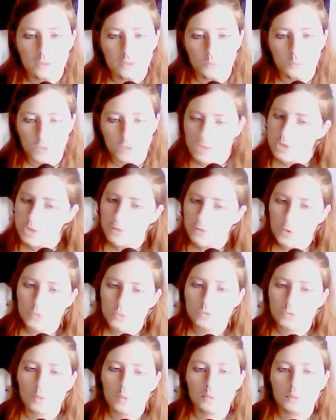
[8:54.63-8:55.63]
which is, of
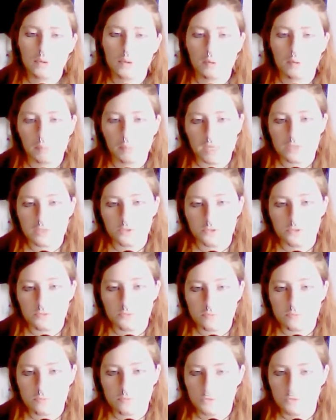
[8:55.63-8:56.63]
course, what we replace
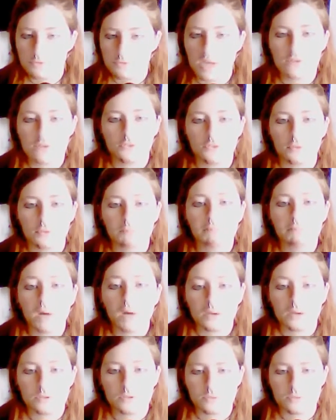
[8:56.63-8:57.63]
those dreadful
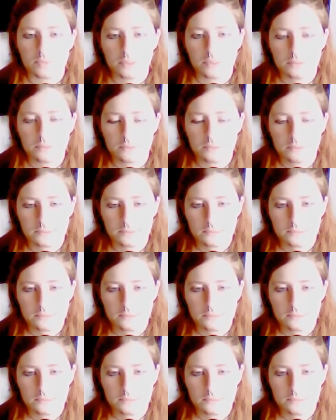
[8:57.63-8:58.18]
bugs with.